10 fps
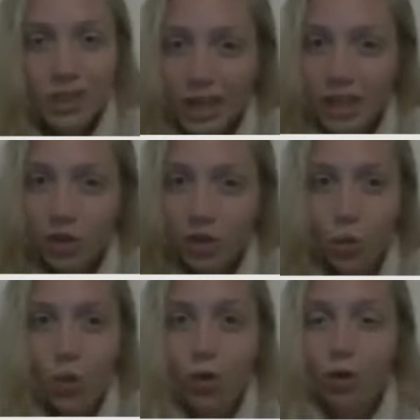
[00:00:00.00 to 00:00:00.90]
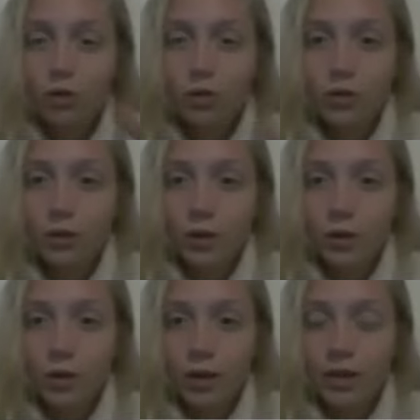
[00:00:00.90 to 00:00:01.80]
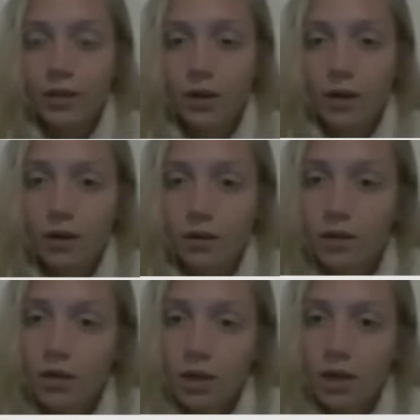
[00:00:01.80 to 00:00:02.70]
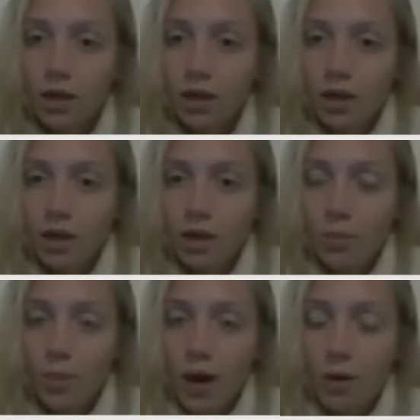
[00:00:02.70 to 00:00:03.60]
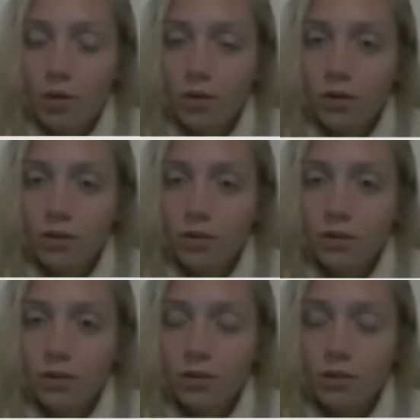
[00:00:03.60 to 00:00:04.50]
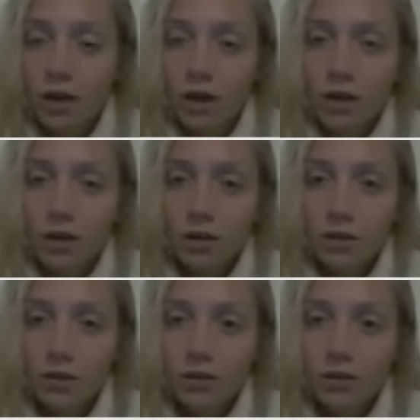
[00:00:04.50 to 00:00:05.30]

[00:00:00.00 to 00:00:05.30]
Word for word: change the world or you know like uh, empower uh,